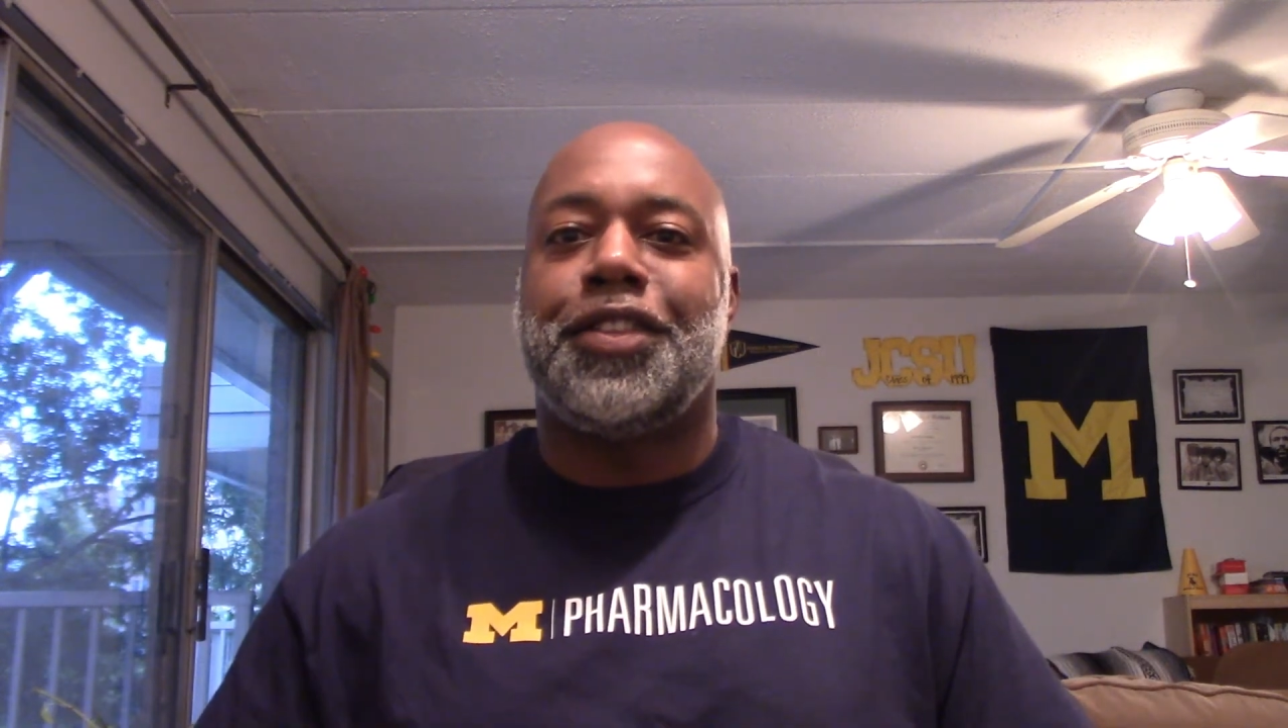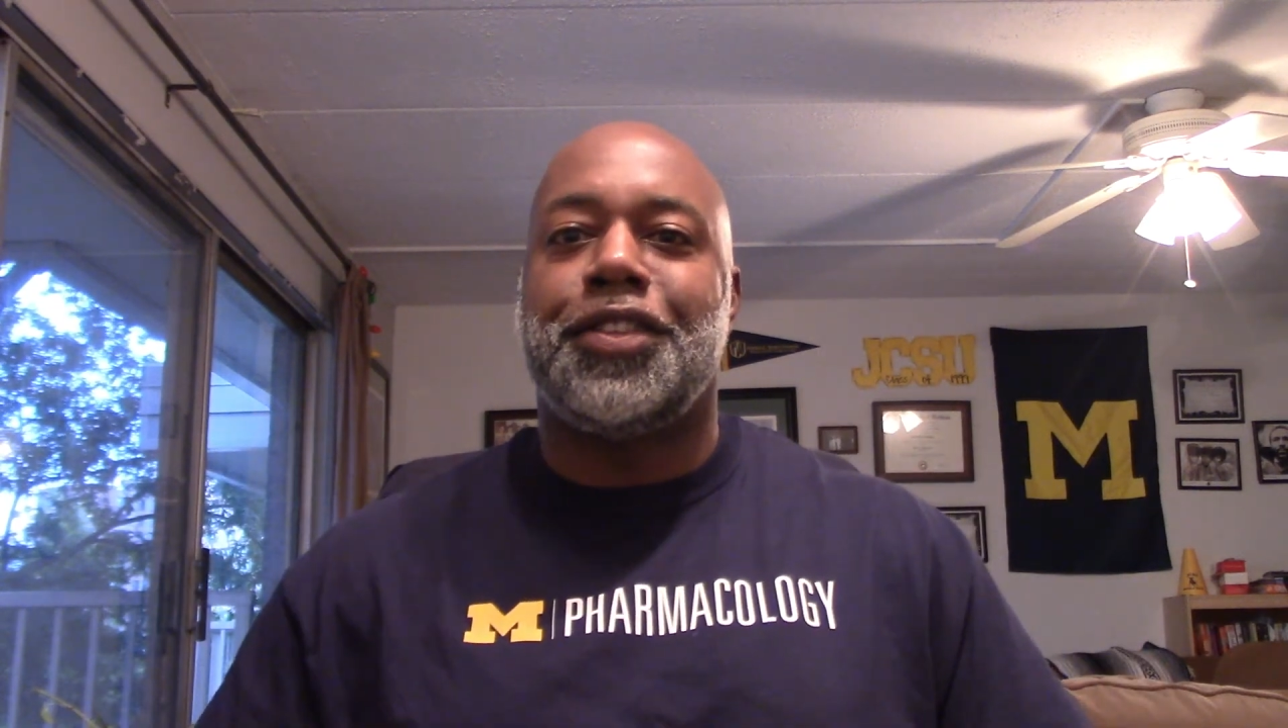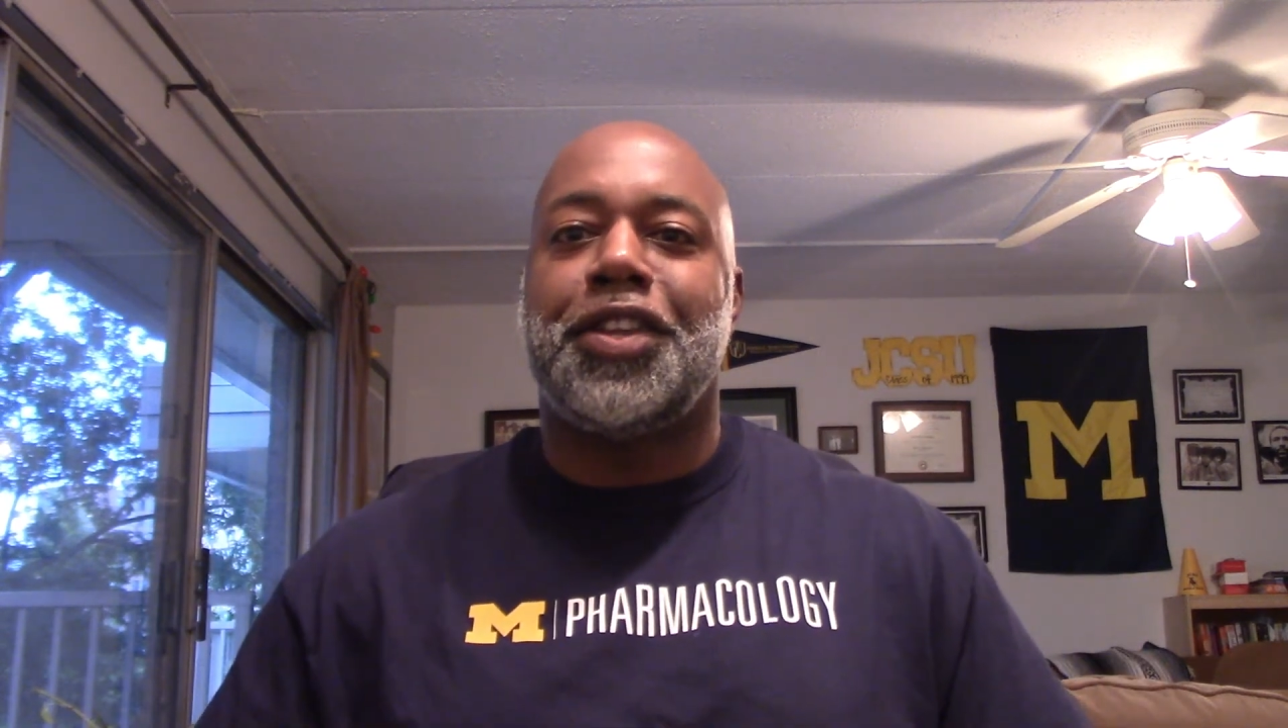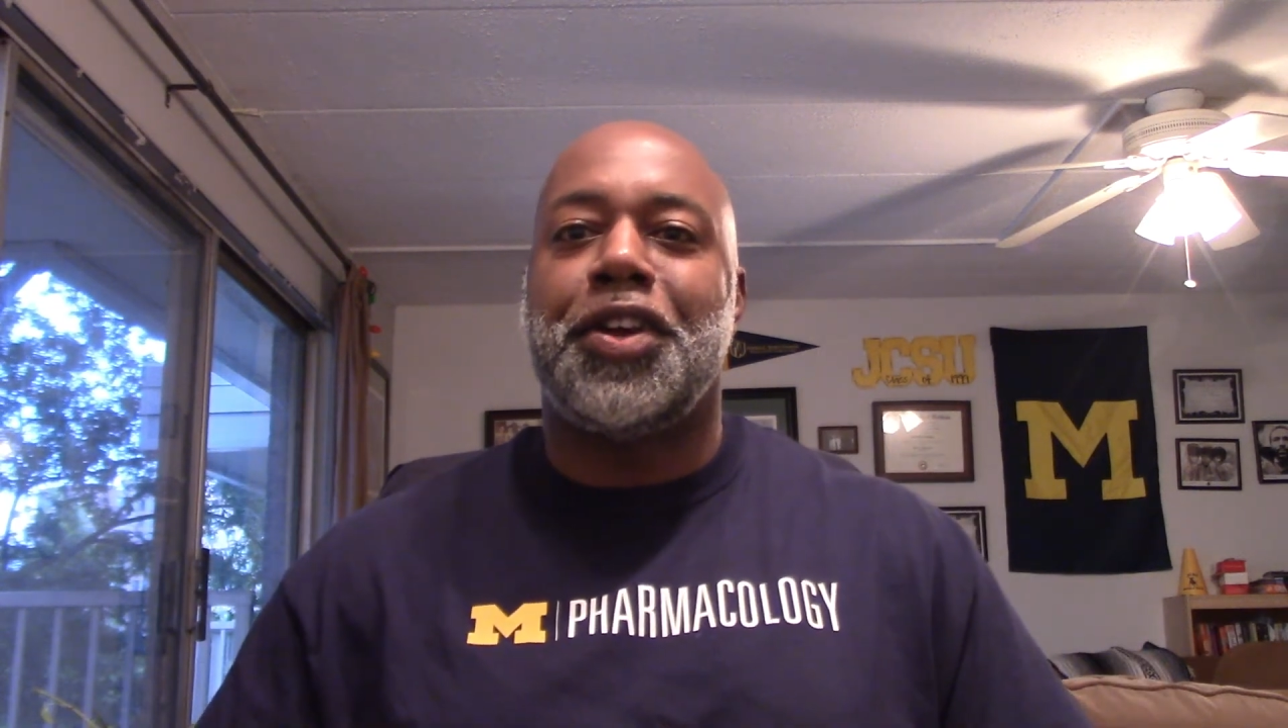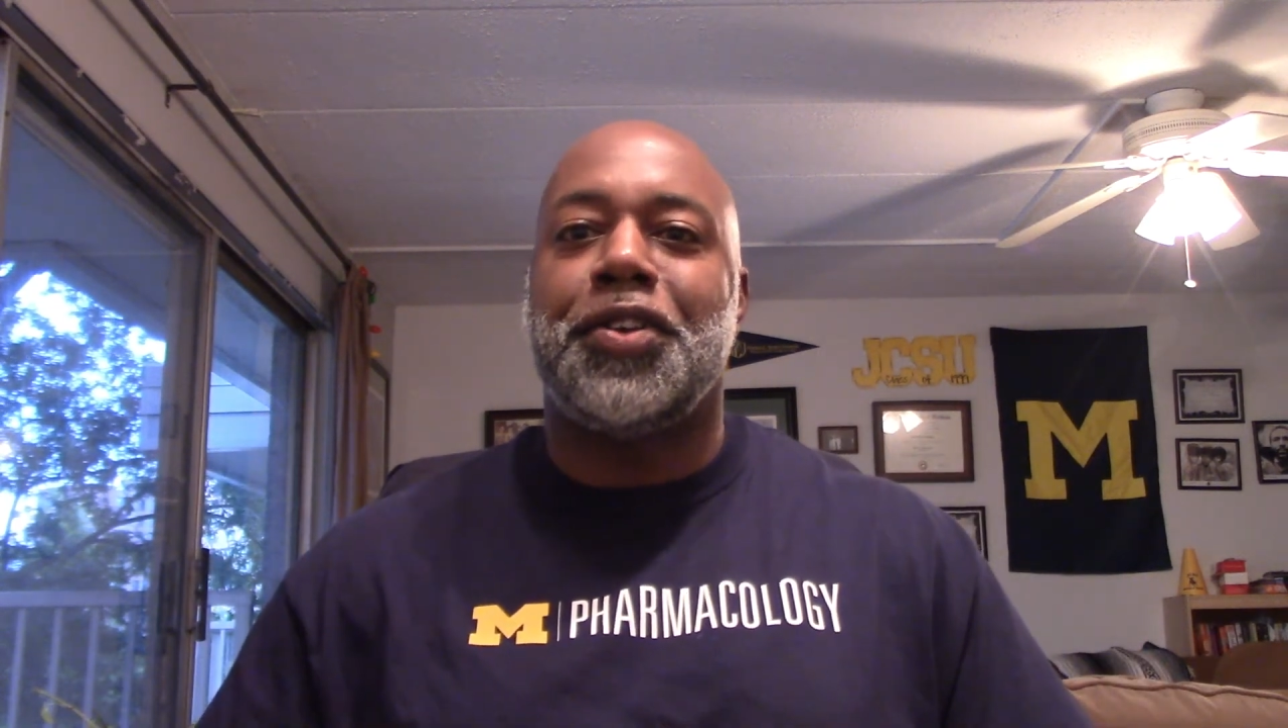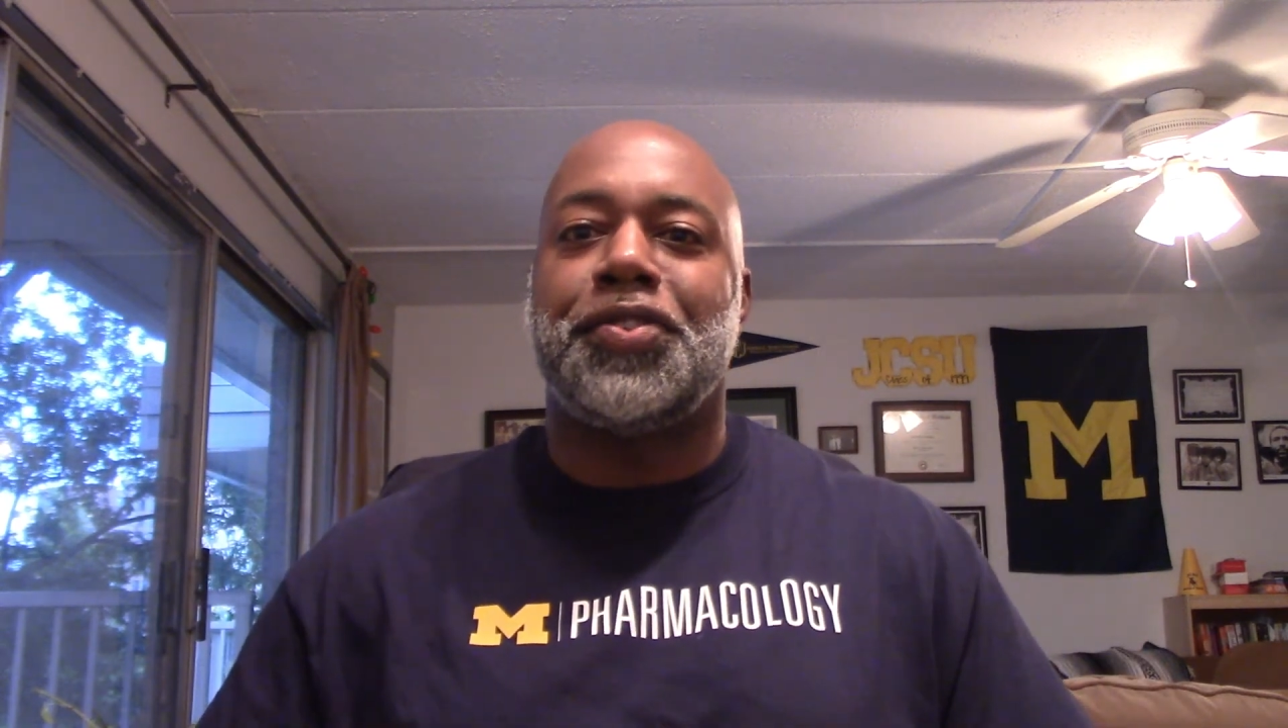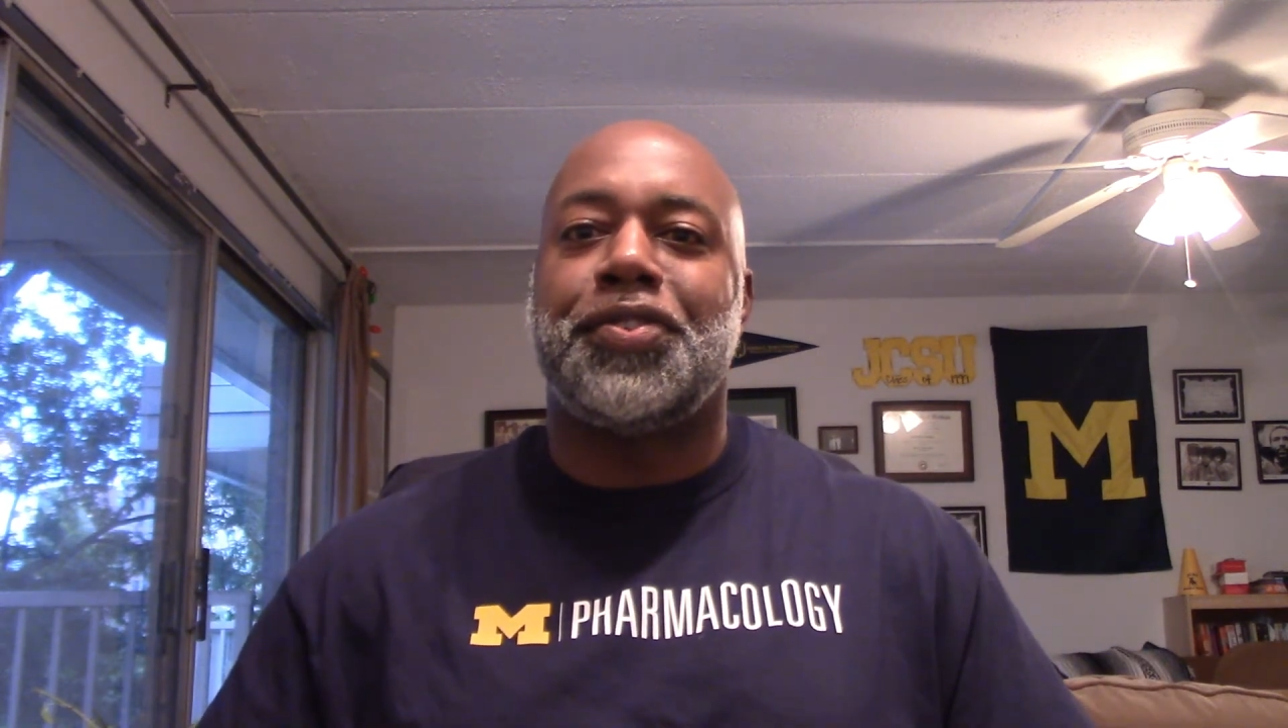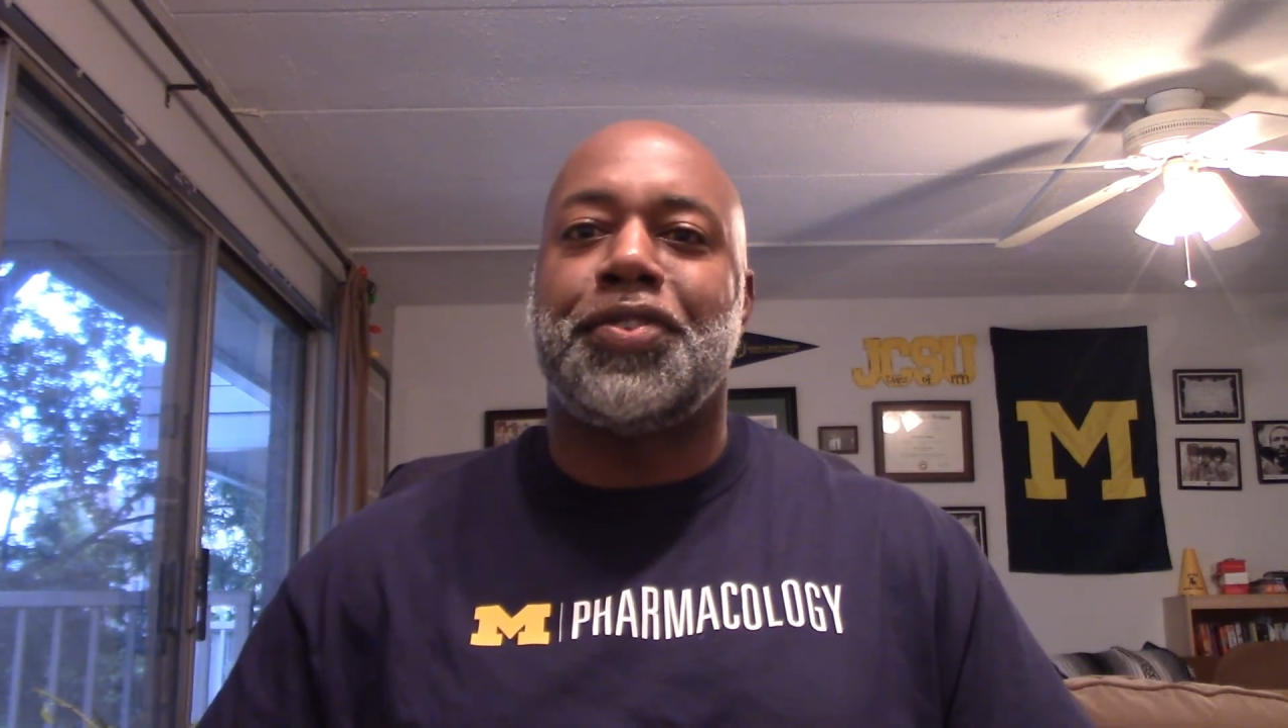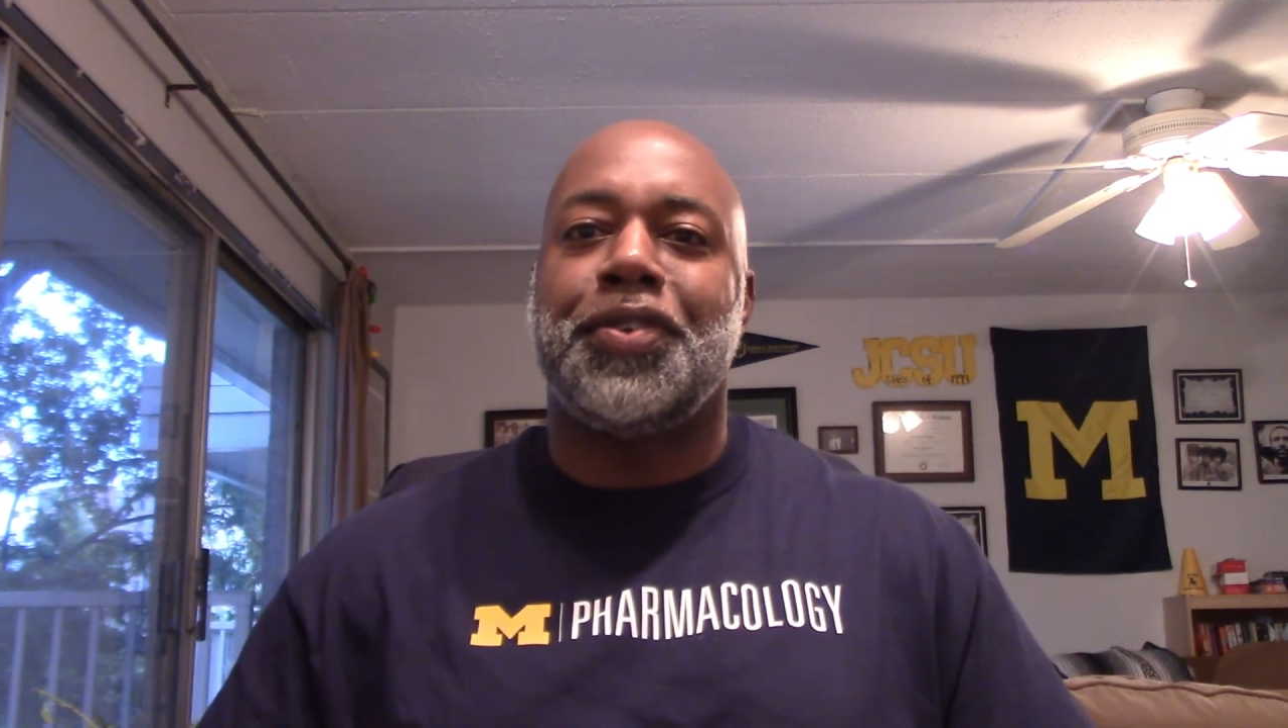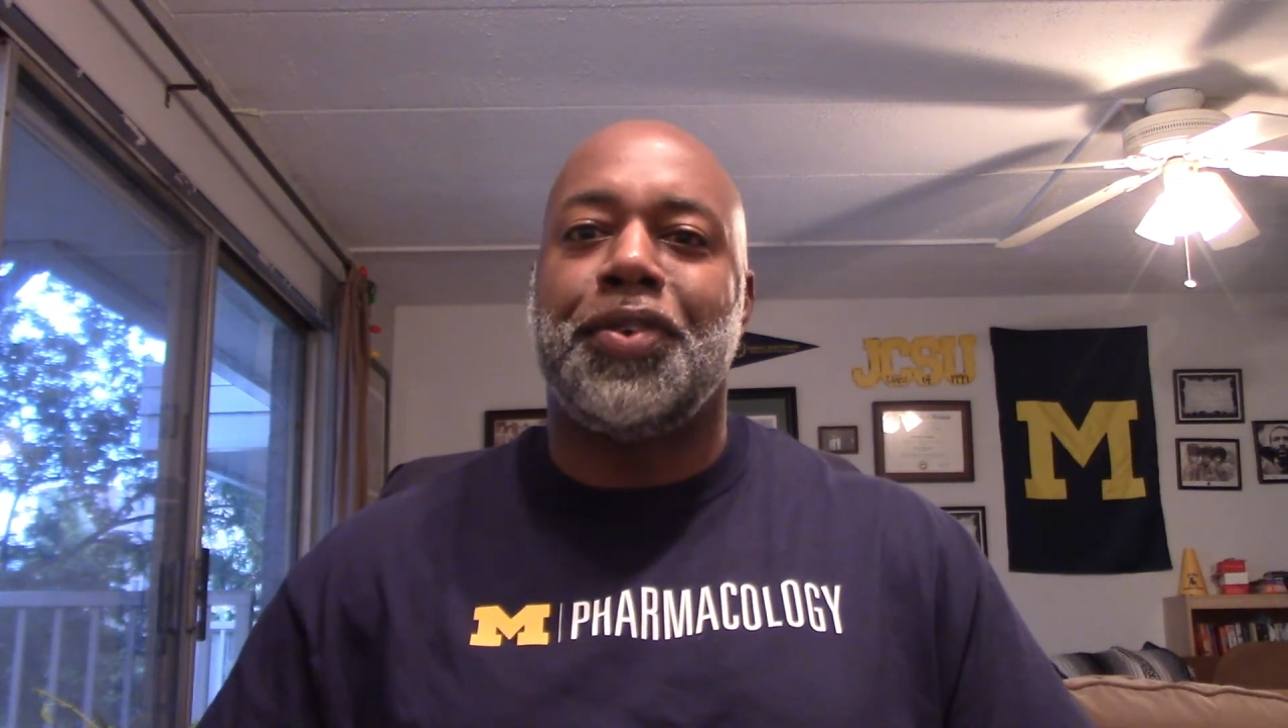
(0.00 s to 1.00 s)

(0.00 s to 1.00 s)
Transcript: there's